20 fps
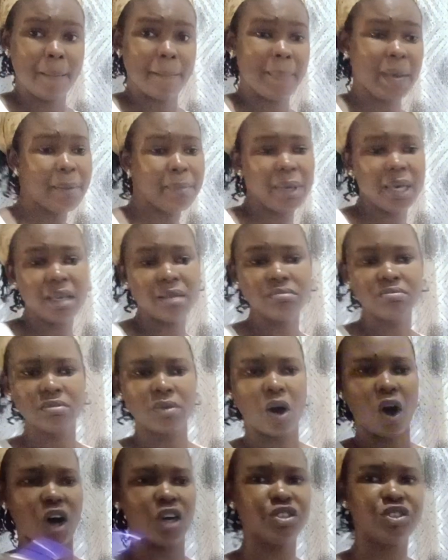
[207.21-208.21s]
maybe
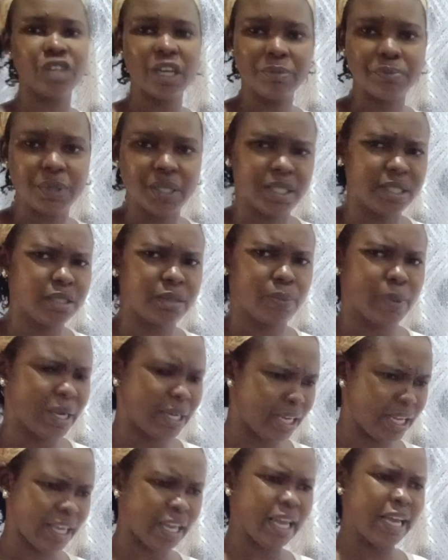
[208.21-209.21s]
100 pieces
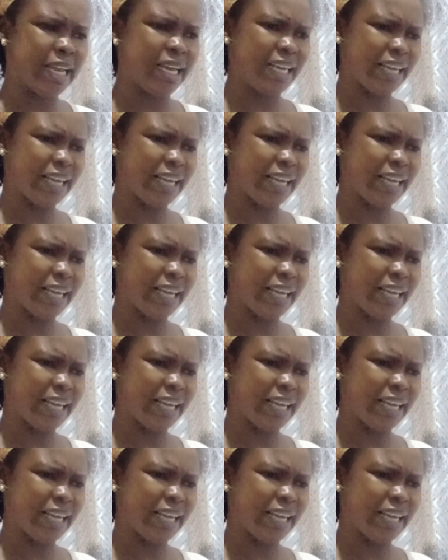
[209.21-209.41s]
per day.